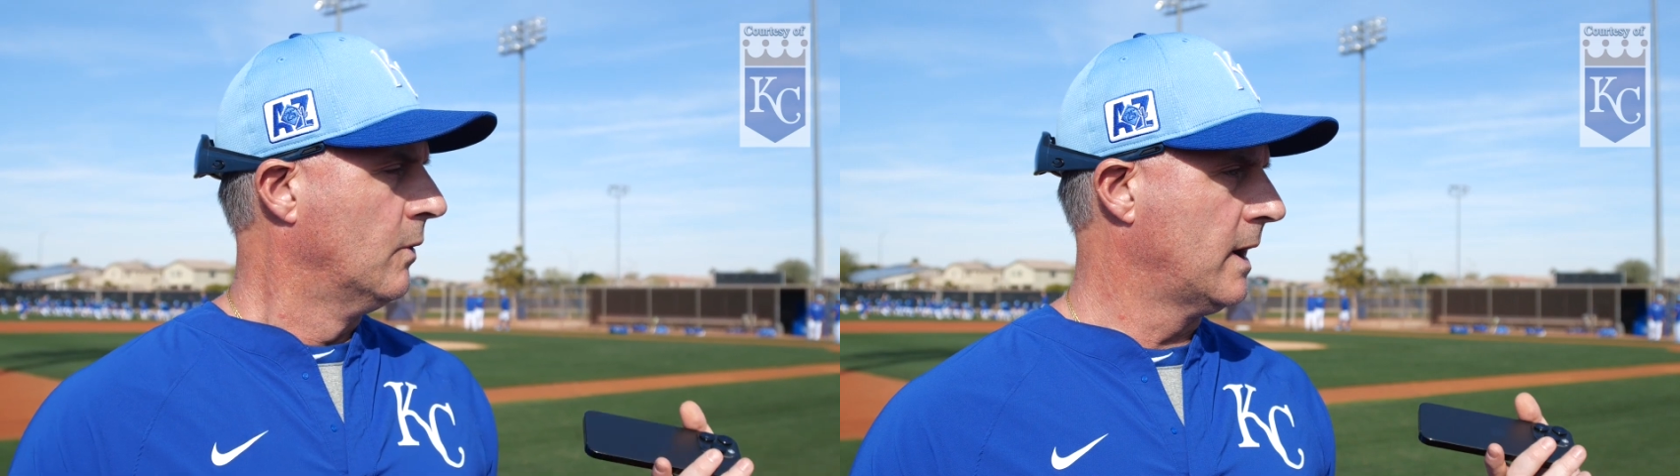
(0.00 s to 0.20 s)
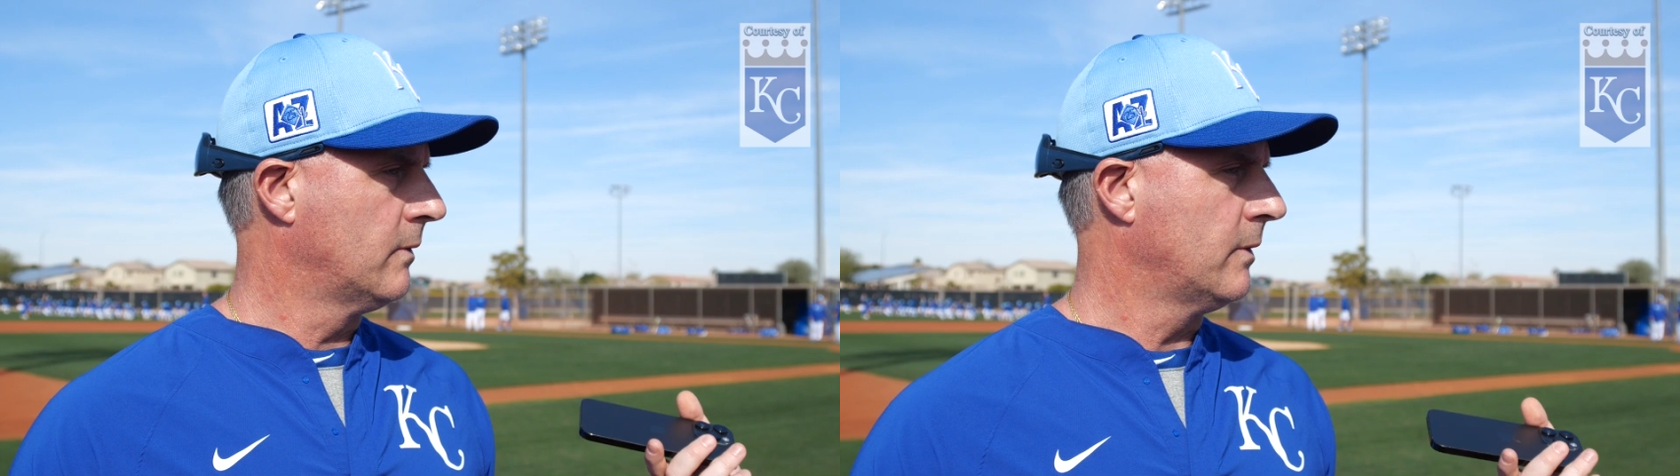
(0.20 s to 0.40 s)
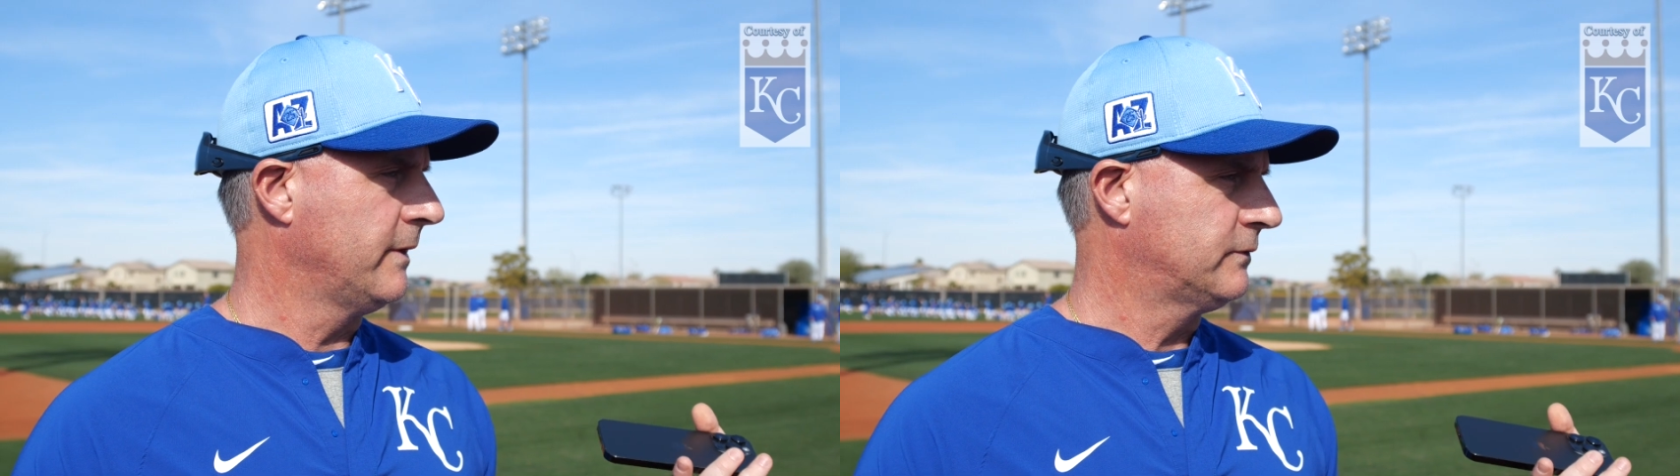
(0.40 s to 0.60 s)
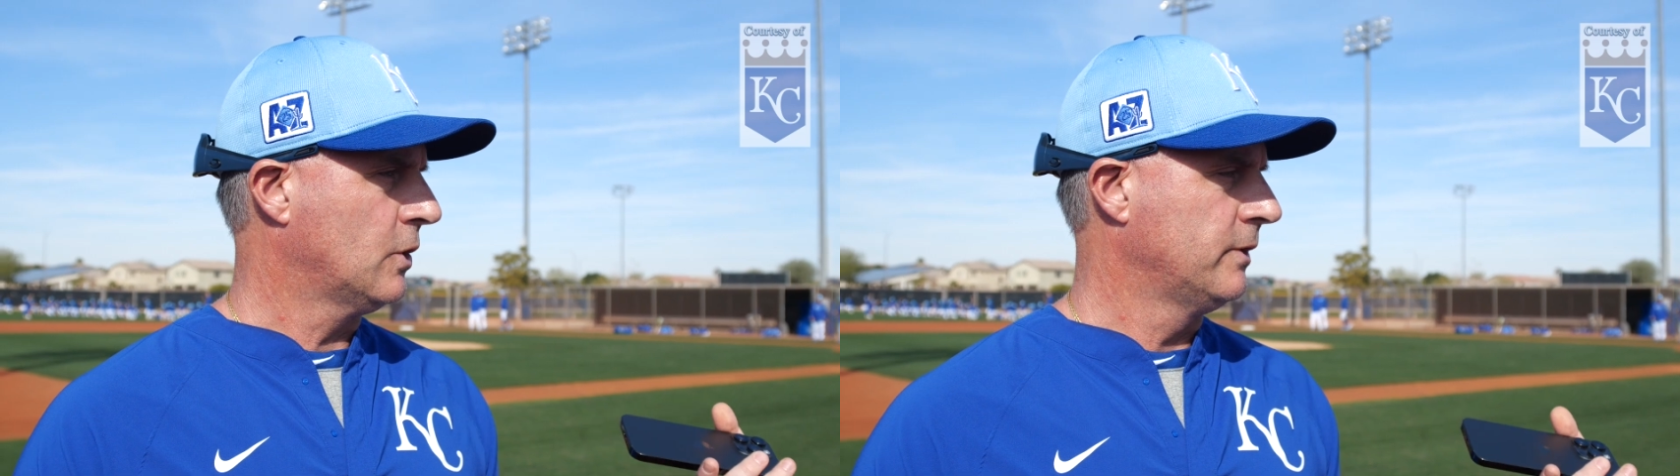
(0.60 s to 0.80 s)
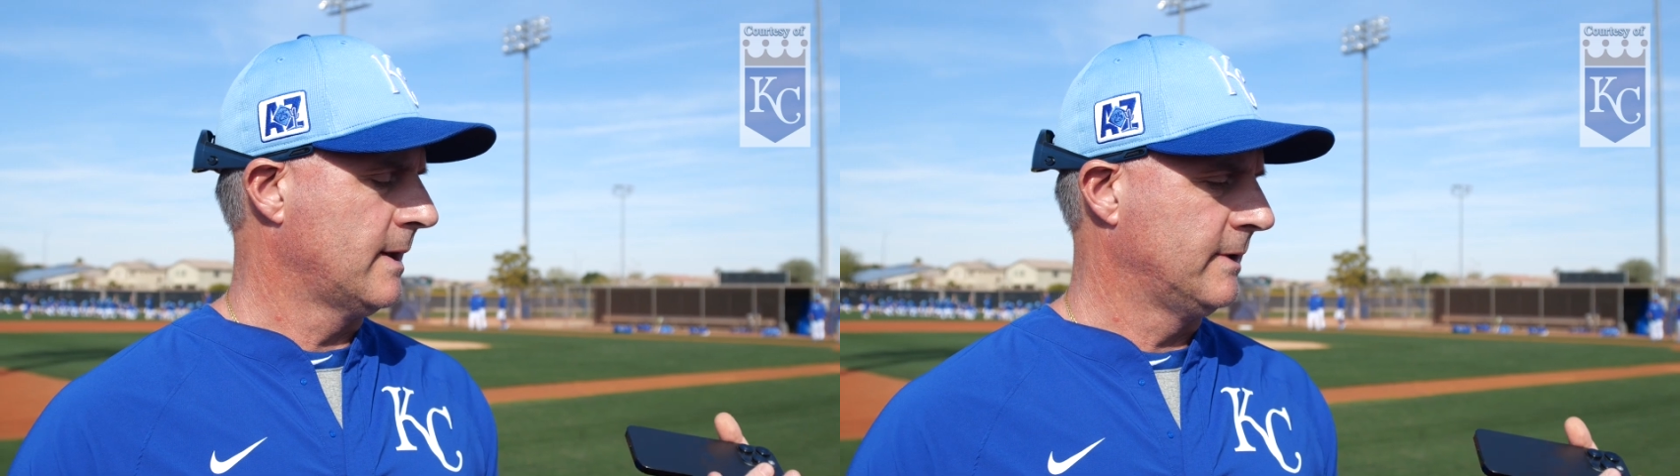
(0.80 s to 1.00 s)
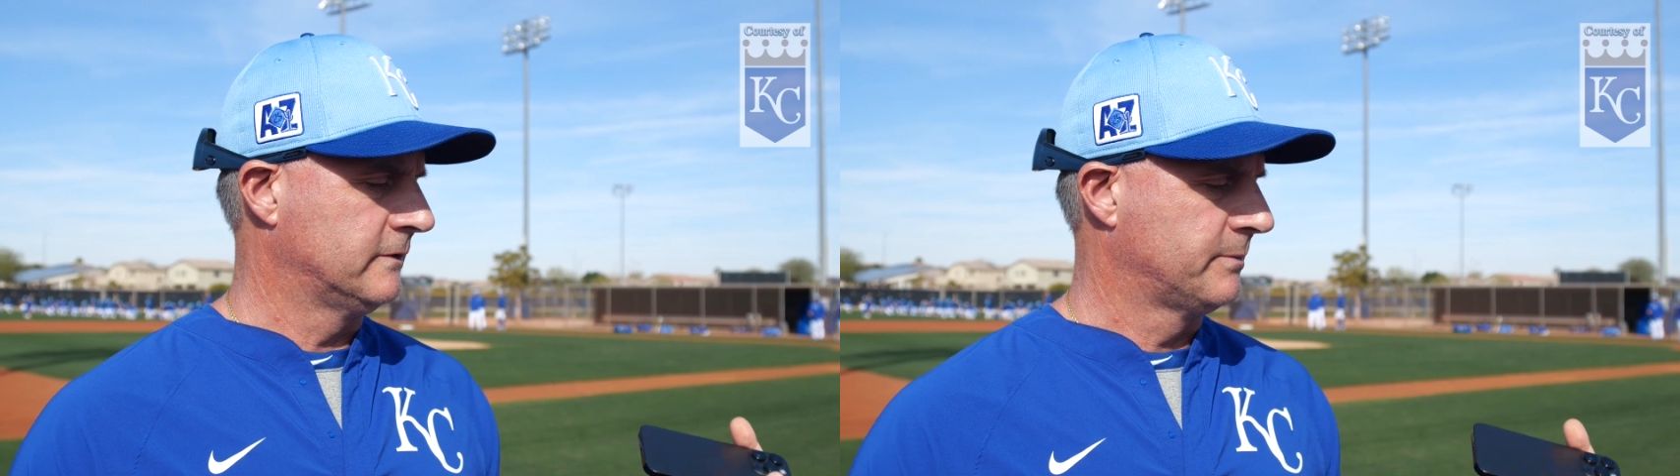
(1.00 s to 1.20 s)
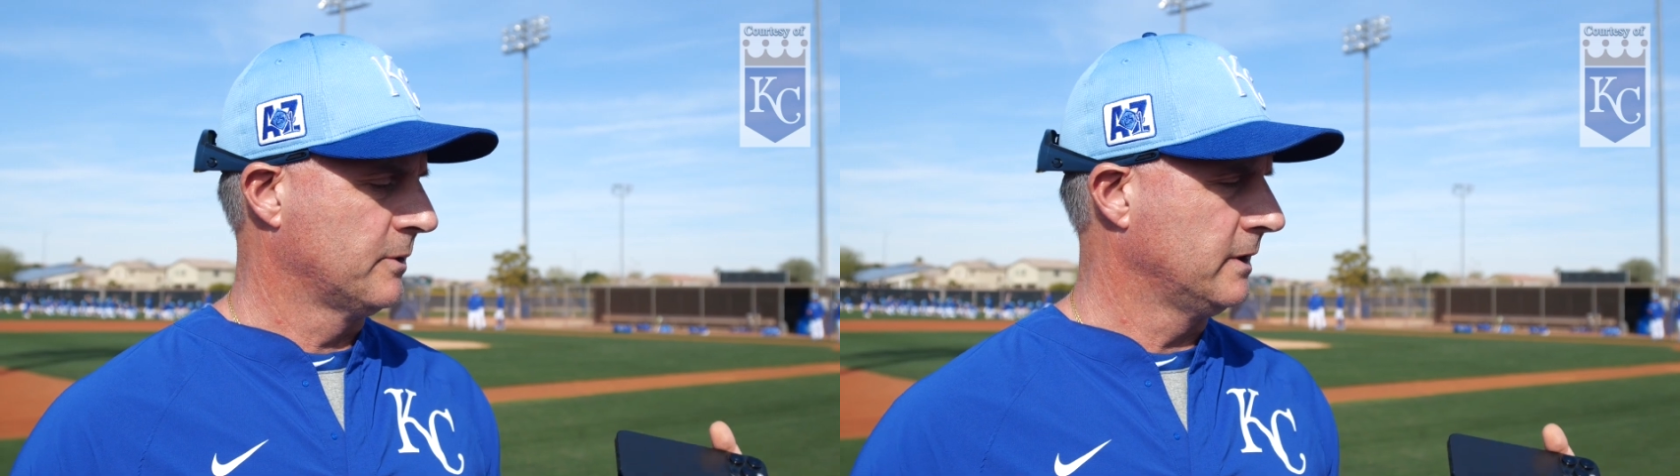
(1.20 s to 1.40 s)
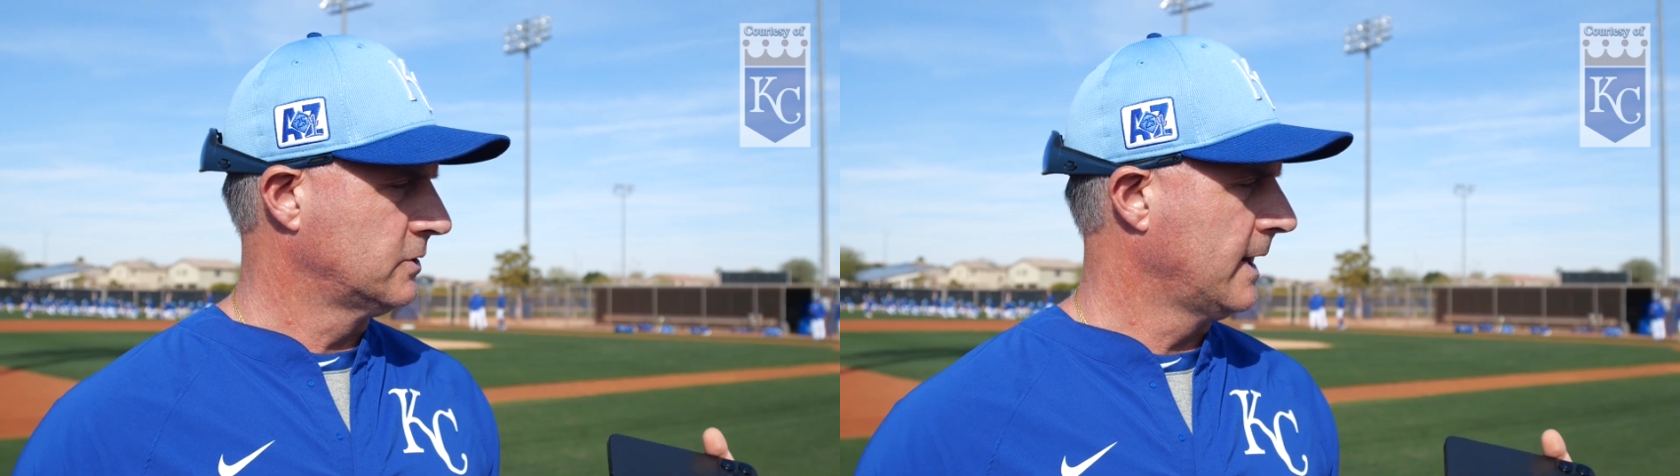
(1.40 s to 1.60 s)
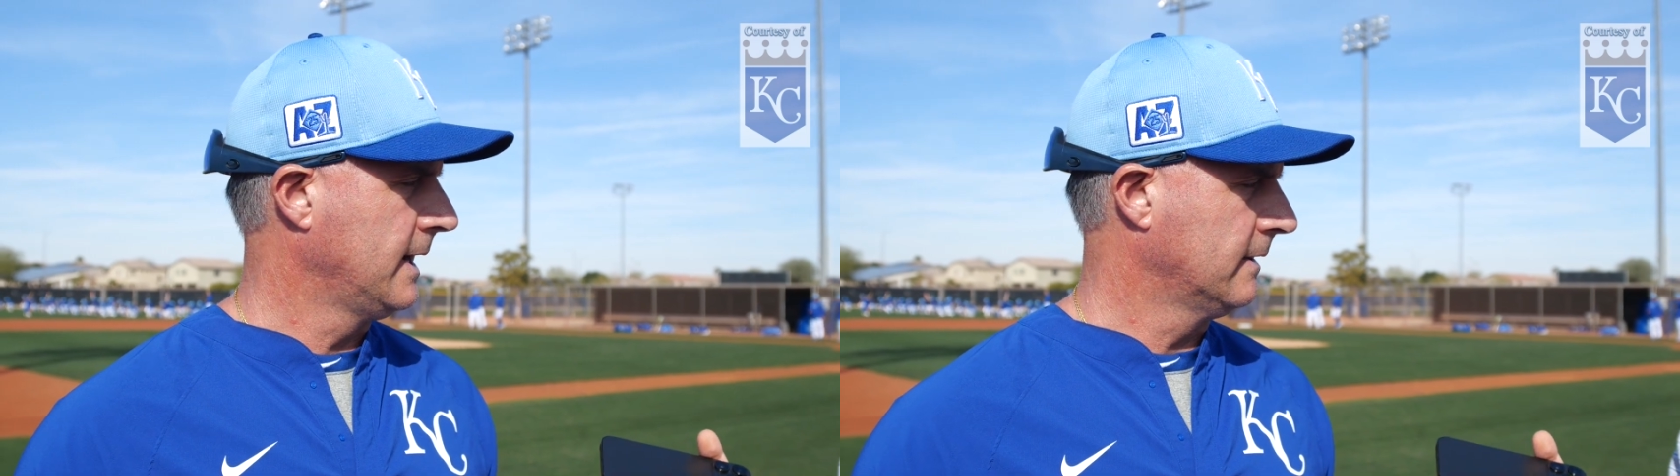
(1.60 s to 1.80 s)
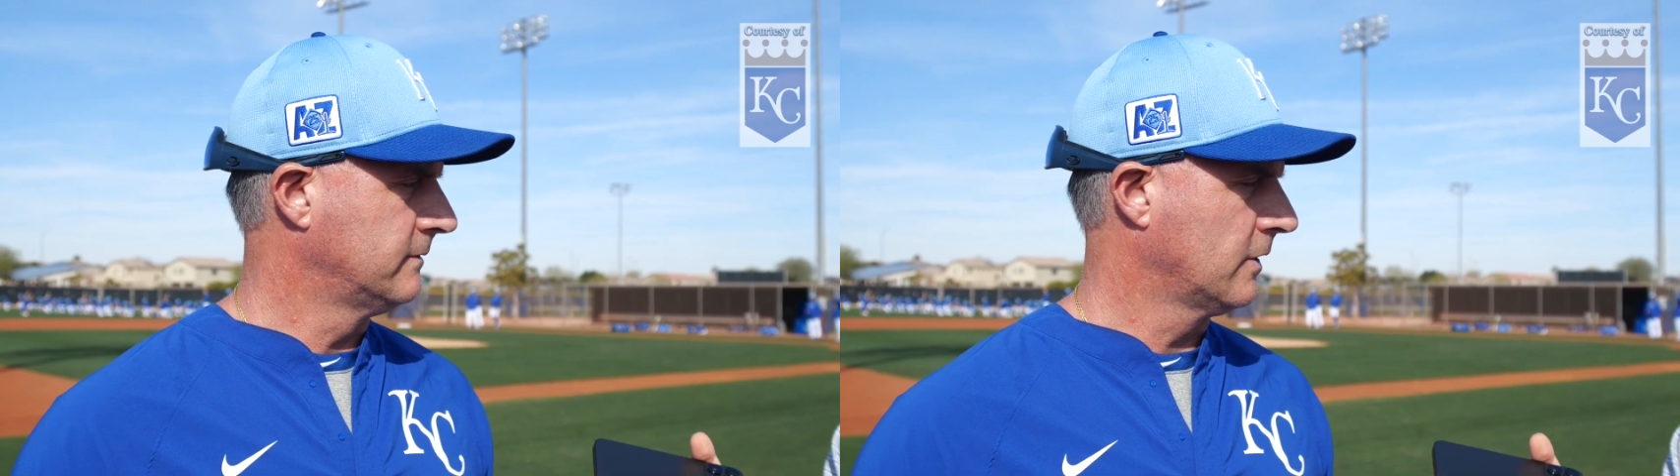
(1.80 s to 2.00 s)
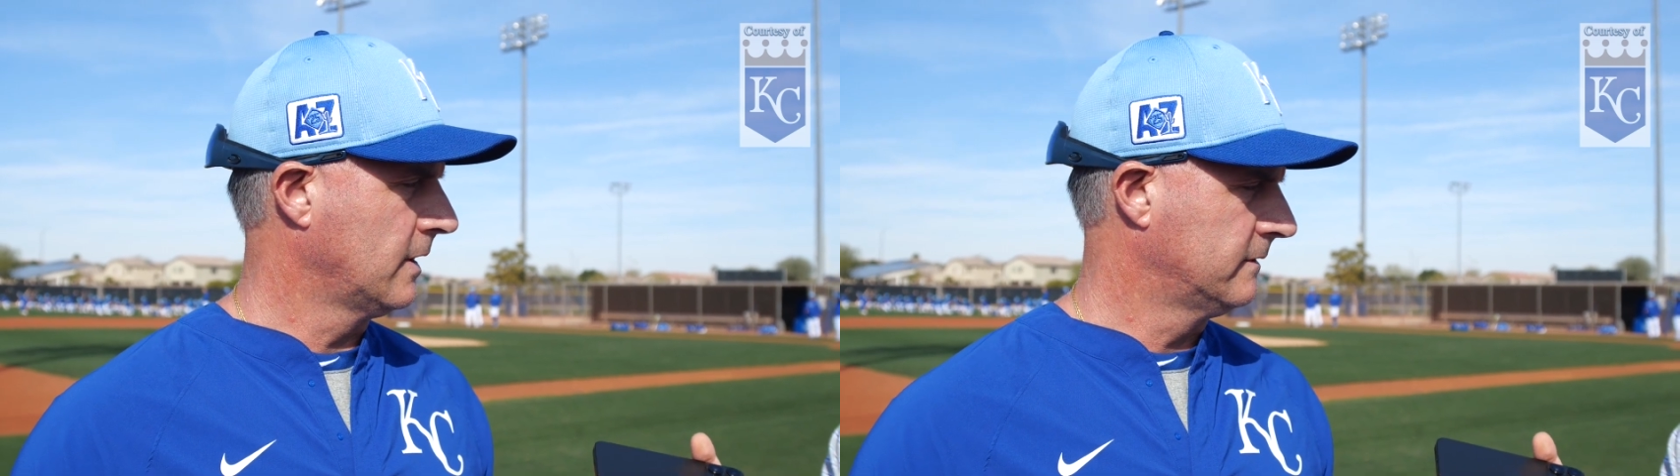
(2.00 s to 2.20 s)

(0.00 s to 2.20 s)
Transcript: Well, what we've told them in spring training is they're going